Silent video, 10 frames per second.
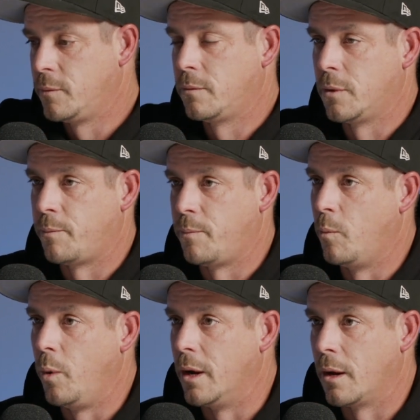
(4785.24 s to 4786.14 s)
the
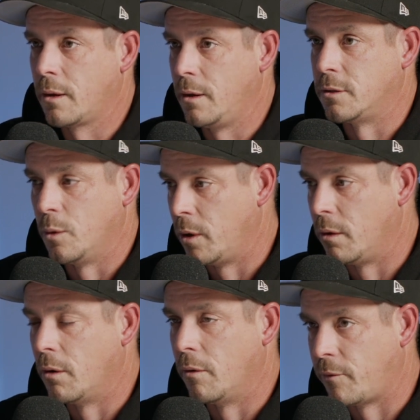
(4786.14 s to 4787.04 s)
winner is the
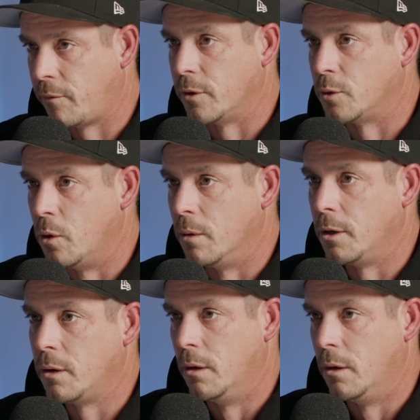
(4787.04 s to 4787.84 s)
winner of the tournament,